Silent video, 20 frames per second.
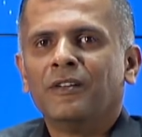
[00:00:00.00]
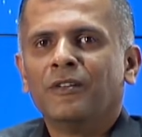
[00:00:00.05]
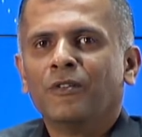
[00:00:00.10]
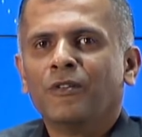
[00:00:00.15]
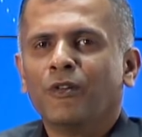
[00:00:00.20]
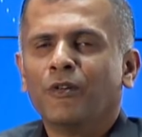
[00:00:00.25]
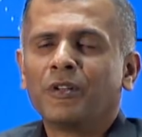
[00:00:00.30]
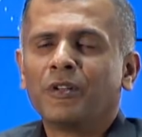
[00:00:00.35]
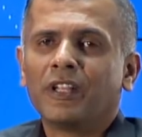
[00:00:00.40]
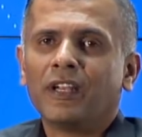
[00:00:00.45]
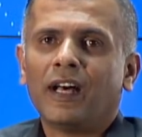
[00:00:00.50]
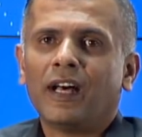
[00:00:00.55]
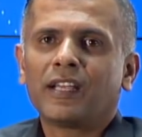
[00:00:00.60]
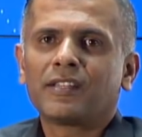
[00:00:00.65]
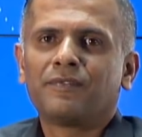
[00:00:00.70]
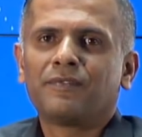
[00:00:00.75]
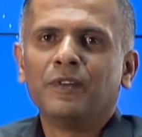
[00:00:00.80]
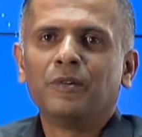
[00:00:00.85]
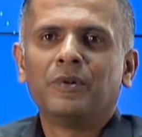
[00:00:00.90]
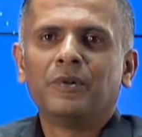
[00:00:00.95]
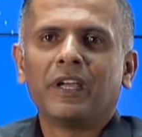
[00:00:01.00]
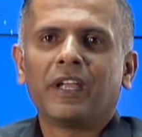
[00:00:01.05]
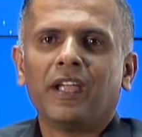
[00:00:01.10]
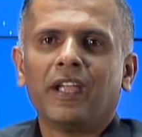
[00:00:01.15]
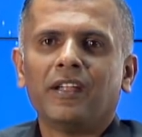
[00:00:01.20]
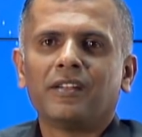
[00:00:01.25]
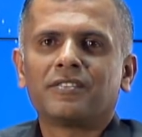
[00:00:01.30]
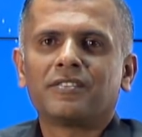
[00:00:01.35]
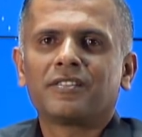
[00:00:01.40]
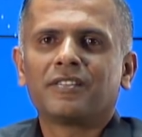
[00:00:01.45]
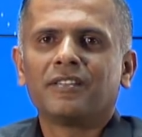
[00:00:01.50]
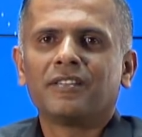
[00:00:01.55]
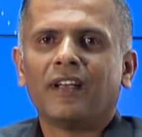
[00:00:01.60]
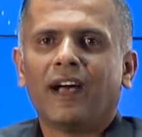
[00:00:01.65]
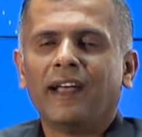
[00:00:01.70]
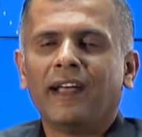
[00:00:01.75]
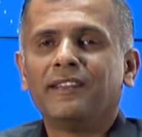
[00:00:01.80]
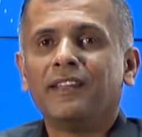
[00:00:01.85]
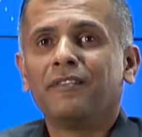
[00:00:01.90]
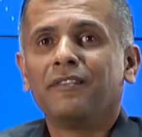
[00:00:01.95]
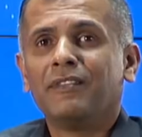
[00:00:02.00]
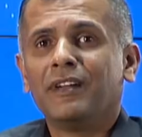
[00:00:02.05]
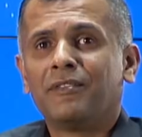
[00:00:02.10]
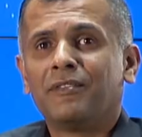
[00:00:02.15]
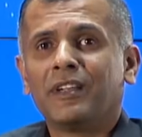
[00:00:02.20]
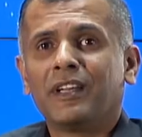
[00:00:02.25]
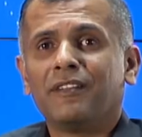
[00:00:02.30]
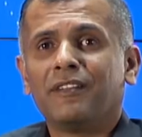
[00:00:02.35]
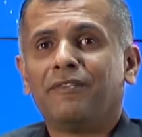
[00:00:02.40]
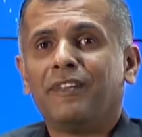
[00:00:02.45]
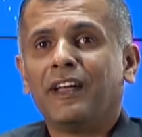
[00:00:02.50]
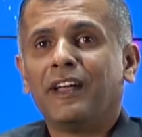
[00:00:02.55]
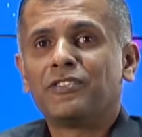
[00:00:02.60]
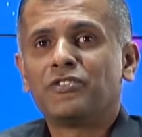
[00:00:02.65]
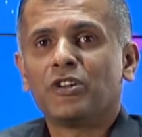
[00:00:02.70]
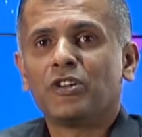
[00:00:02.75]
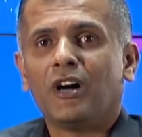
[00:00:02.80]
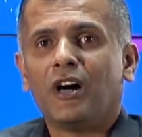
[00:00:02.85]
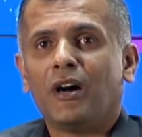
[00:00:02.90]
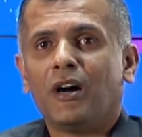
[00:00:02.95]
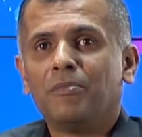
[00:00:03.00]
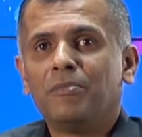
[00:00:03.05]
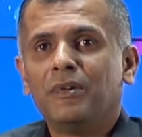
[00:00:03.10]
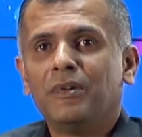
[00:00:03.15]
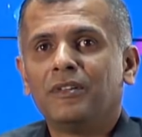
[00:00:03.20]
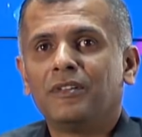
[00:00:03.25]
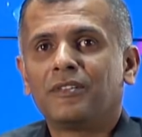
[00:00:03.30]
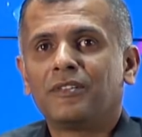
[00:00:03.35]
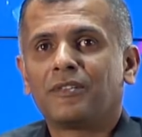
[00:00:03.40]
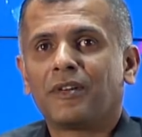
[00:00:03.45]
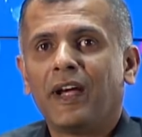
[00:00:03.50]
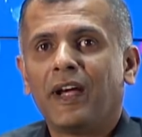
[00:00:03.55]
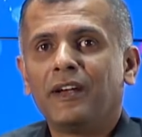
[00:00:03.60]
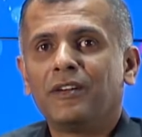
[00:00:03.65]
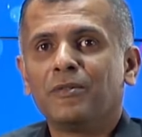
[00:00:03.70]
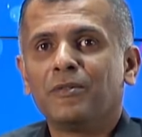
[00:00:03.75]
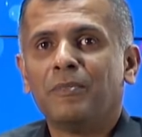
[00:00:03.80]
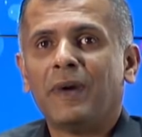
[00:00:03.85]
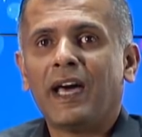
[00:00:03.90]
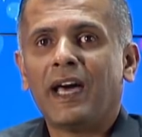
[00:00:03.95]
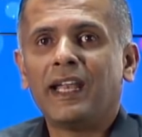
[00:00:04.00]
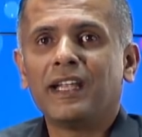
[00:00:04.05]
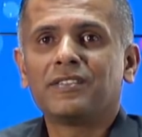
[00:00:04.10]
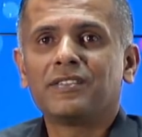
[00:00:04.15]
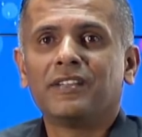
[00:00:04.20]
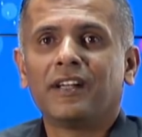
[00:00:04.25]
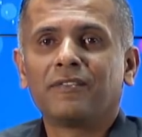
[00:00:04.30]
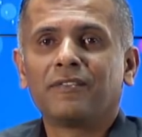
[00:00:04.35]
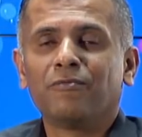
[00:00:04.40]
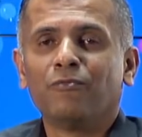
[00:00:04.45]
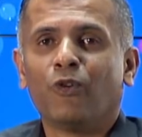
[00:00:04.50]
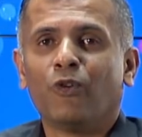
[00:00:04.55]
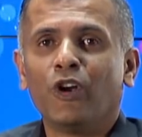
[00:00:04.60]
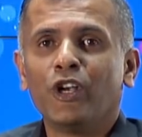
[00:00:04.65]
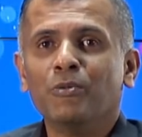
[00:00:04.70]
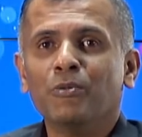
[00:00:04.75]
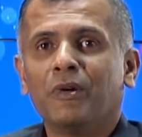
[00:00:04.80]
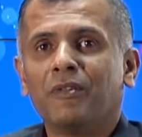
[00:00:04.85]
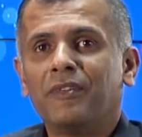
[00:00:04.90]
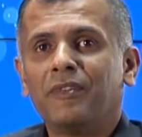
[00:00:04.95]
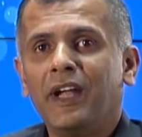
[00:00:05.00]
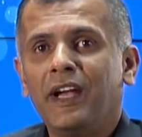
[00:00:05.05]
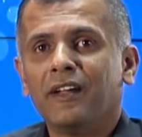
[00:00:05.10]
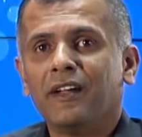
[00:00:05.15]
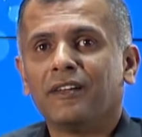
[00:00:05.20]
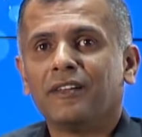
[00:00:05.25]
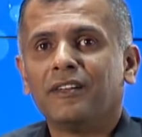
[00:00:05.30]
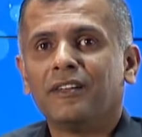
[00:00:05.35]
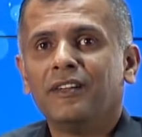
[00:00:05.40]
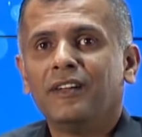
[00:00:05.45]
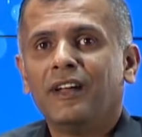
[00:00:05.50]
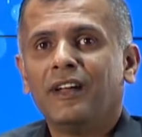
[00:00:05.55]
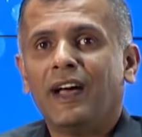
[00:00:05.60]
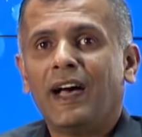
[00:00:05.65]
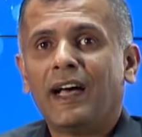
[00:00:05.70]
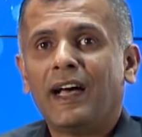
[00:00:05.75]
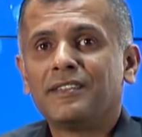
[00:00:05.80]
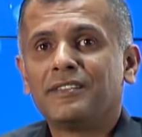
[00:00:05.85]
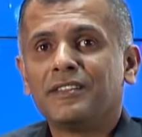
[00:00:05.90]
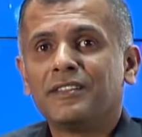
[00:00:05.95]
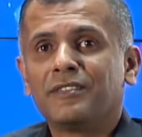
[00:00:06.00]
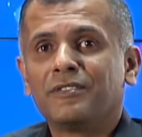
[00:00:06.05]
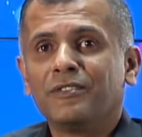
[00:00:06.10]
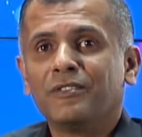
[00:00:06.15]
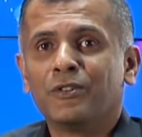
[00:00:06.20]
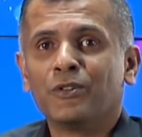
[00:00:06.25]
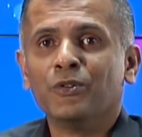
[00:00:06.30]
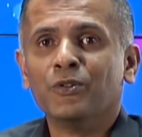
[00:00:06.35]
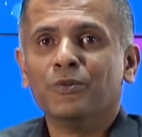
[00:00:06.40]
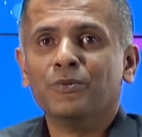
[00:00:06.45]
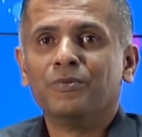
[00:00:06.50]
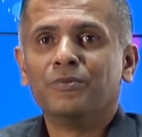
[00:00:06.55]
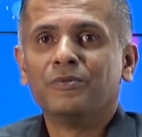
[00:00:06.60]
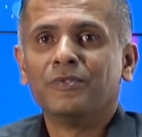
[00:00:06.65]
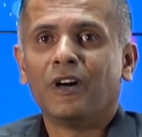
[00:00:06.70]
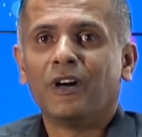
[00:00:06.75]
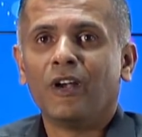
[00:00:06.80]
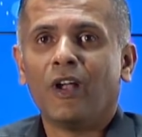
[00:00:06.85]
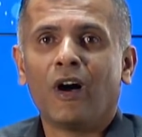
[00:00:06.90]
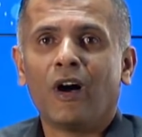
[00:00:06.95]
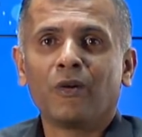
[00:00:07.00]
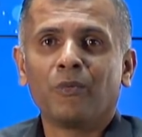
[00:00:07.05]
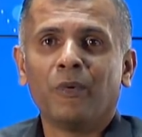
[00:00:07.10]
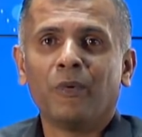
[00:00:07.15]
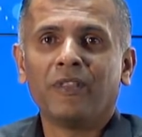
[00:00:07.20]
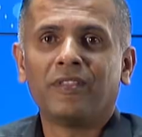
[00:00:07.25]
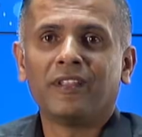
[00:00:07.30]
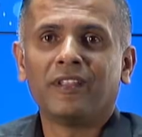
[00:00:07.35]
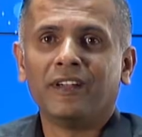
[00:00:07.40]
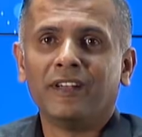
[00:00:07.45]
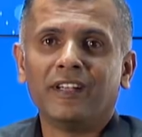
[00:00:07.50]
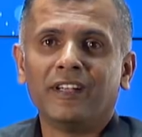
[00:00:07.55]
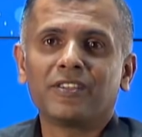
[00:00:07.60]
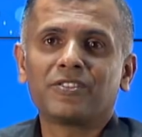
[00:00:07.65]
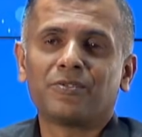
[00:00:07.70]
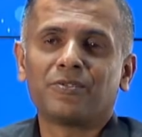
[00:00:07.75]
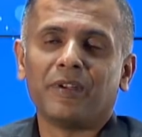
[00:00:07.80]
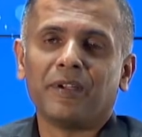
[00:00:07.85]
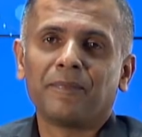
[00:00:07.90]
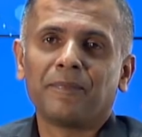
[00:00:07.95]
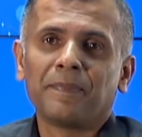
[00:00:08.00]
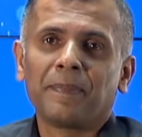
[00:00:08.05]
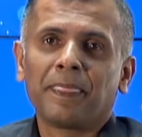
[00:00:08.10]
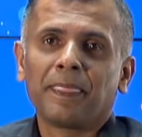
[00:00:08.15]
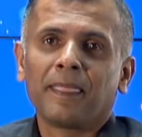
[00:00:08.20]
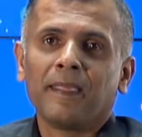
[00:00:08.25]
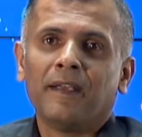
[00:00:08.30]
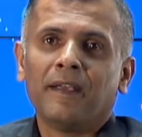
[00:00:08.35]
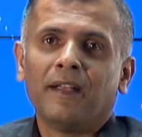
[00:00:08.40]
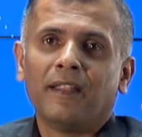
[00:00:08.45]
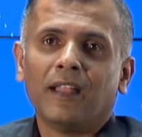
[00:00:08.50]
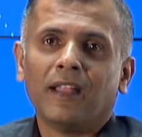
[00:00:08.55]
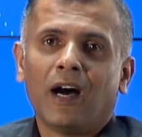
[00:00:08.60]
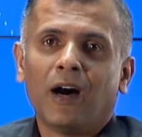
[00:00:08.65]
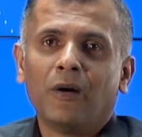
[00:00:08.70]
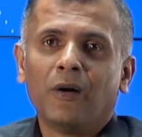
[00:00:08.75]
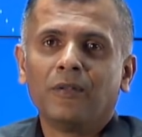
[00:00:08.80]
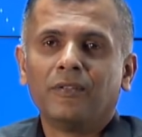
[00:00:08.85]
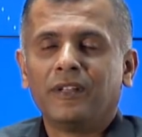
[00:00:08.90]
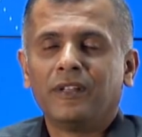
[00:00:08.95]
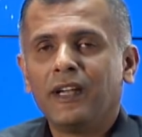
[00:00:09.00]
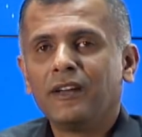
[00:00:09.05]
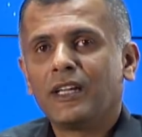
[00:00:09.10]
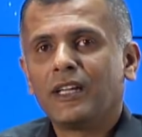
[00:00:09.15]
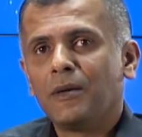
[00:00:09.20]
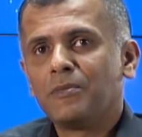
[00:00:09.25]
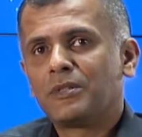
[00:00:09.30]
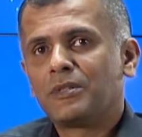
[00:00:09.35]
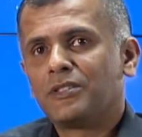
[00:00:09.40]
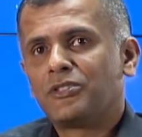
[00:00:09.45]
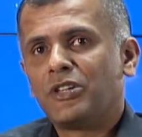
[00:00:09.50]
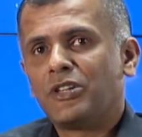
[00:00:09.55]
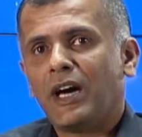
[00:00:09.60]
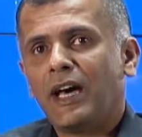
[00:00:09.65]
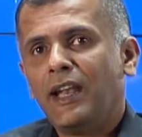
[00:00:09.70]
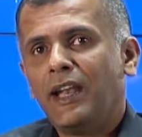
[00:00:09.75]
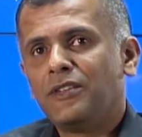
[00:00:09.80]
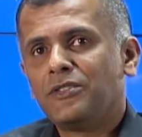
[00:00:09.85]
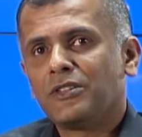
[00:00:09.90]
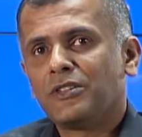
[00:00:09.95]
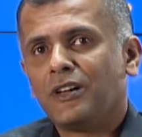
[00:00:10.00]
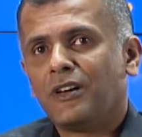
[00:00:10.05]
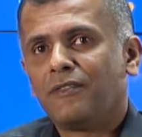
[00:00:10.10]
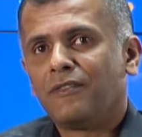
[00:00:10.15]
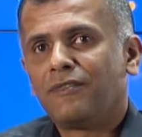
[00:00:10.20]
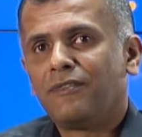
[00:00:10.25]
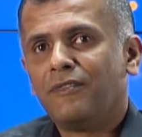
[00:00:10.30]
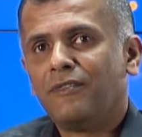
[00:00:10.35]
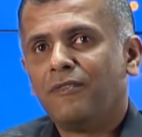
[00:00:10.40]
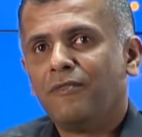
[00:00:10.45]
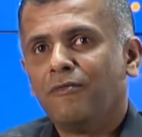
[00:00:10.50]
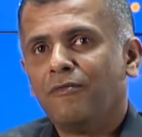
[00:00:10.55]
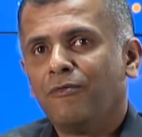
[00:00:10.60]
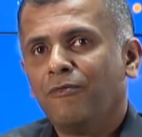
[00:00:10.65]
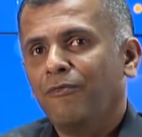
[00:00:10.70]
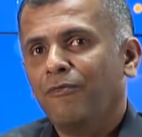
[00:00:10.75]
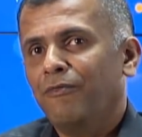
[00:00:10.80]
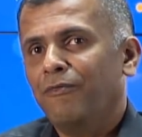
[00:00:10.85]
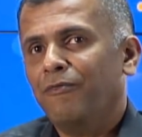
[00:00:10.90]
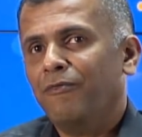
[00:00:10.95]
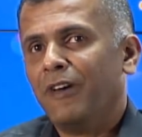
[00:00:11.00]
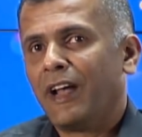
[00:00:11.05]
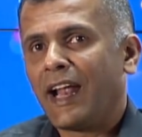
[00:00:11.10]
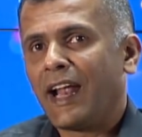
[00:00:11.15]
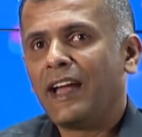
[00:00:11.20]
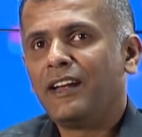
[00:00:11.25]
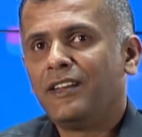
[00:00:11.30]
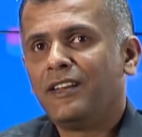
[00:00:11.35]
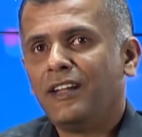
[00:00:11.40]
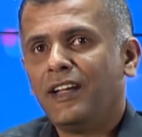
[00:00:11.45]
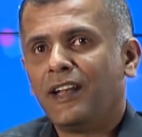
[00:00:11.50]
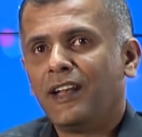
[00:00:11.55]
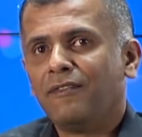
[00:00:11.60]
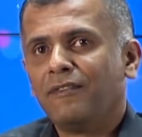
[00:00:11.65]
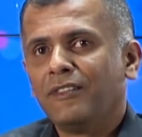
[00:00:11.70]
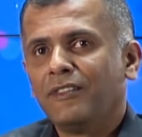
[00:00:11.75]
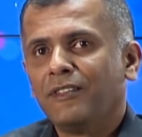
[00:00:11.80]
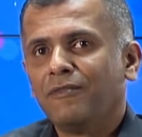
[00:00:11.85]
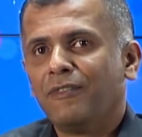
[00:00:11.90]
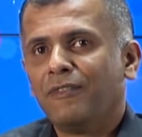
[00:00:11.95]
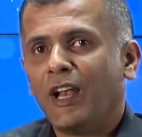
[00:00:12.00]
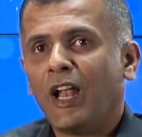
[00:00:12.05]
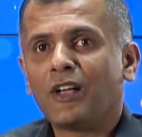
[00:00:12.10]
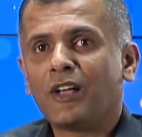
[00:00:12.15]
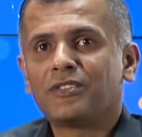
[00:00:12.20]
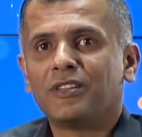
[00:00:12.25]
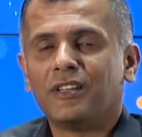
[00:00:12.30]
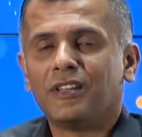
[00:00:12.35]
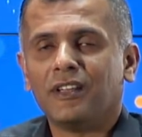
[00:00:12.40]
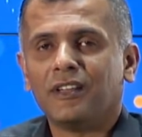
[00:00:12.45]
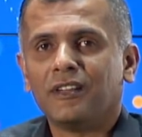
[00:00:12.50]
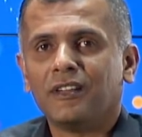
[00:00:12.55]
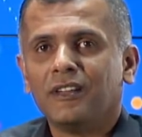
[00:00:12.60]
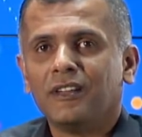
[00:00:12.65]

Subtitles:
Over the last few decades, I think we have done a fair job trying to manage that volume of data as it grew along with the industry. Now, then comes the challenge of variety and velocity.